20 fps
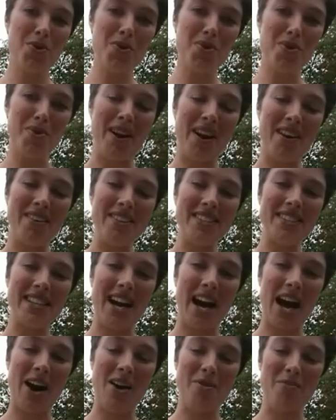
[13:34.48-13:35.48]
Whereas that
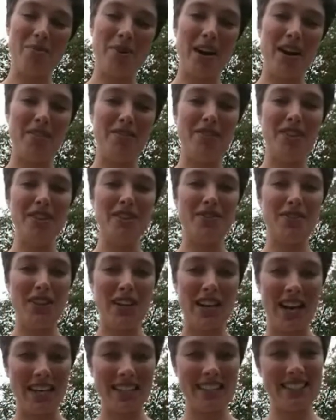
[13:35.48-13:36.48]
out breath is
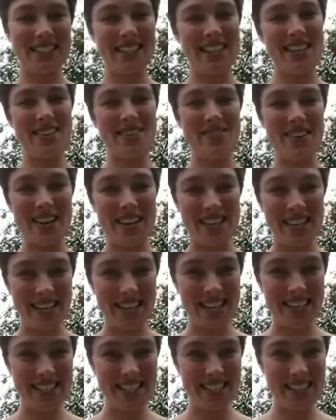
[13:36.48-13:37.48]
relaxing and
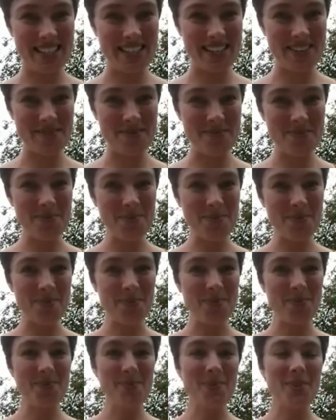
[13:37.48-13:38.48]
regulating.
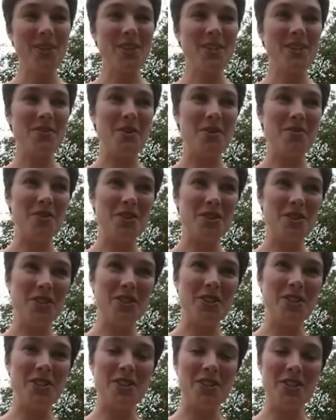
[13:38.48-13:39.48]
So if you
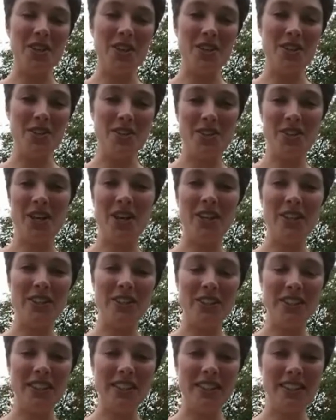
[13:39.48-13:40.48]
notice that your
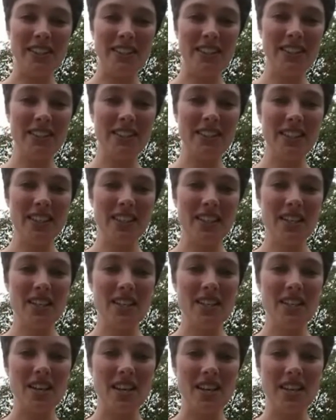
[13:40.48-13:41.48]
child is
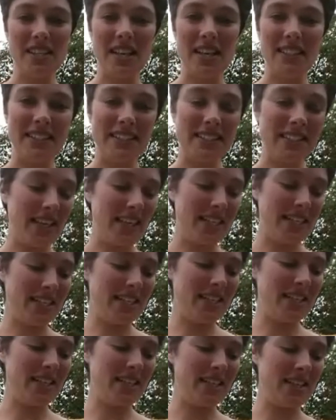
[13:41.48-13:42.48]

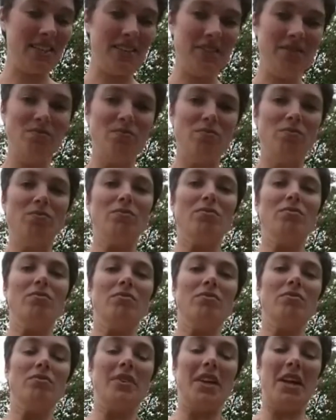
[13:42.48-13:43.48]
agitated, the
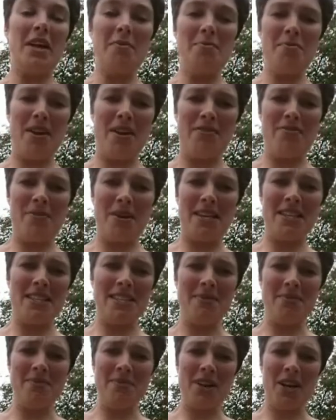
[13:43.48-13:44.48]
in breath makes
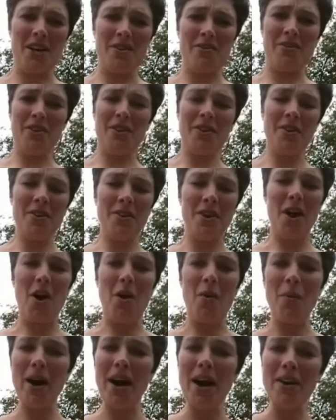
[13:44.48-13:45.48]
them kind of
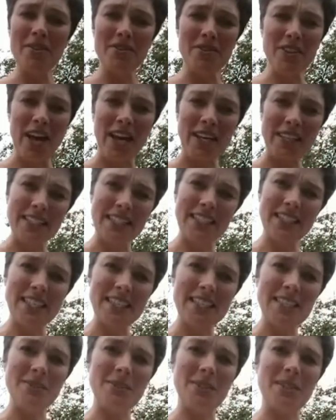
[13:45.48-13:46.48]
aware of that and
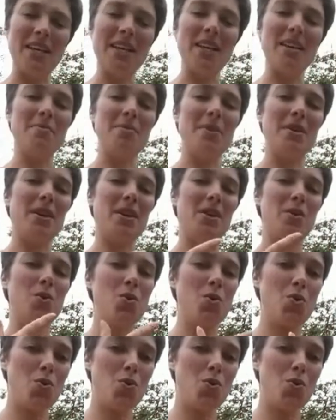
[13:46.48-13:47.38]
connected with it, but then